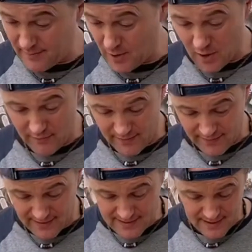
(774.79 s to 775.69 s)
burring
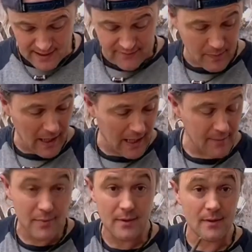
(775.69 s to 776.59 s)
the inside of a
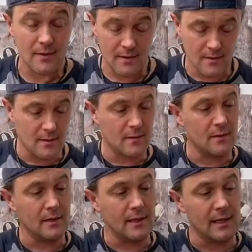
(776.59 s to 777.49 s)
pipe,
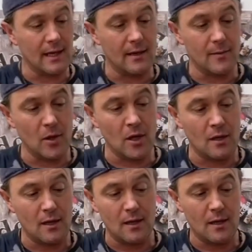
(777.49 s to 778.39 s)
you can get the
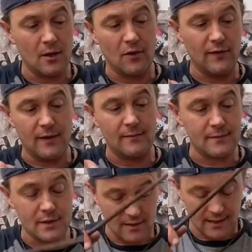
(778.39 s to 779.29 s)
burr. That's it.
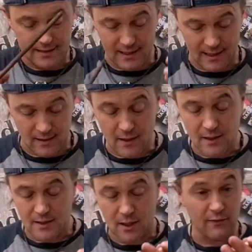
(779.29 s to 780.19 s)
So that's that.
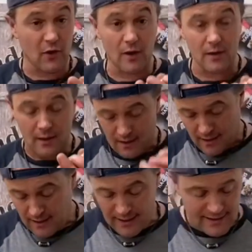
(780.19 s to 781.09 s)
So I've got
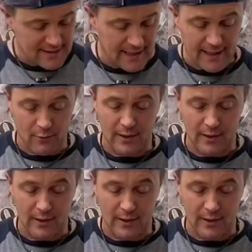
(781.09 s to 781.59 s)
let's say I